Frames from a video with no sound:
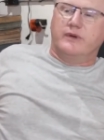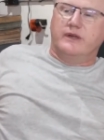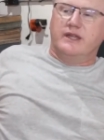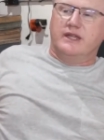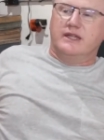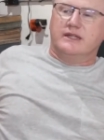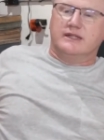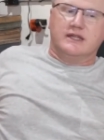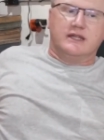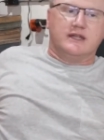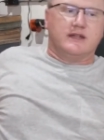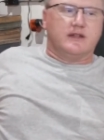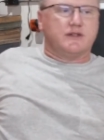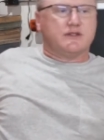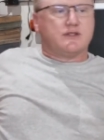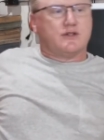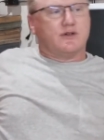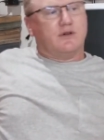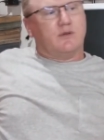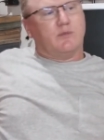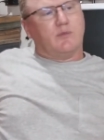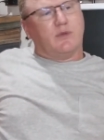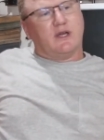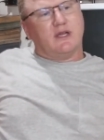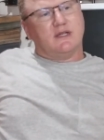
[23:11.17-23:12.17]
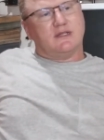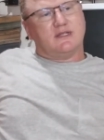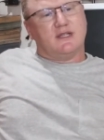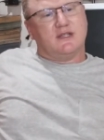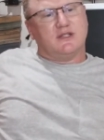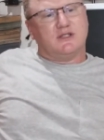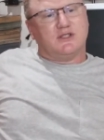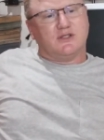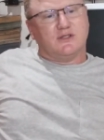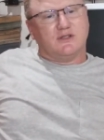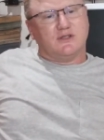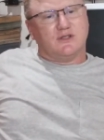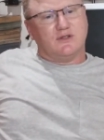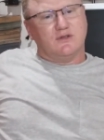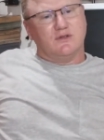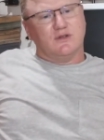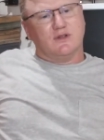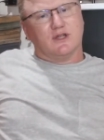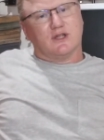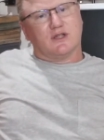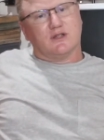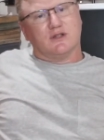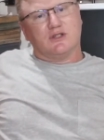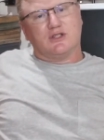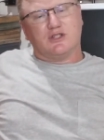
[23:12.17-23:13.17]
And then I'll turn my attention to
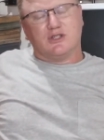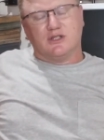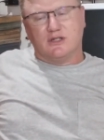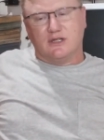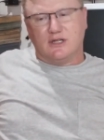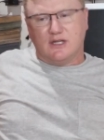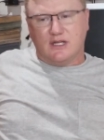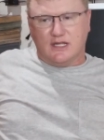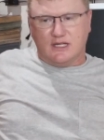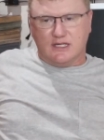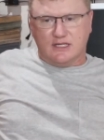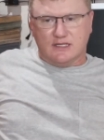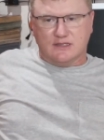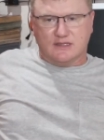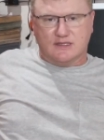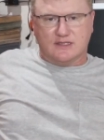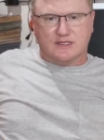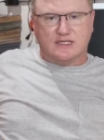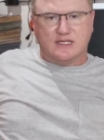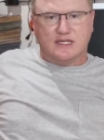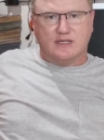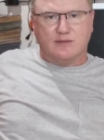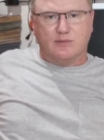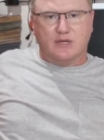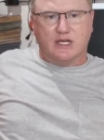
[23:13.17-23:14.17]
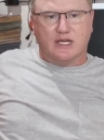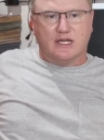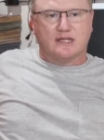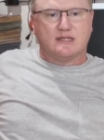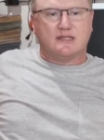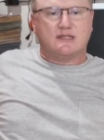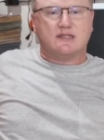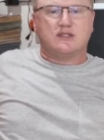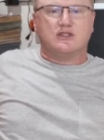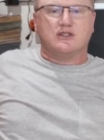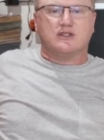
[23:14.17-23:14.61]
the cushion and the seat backs,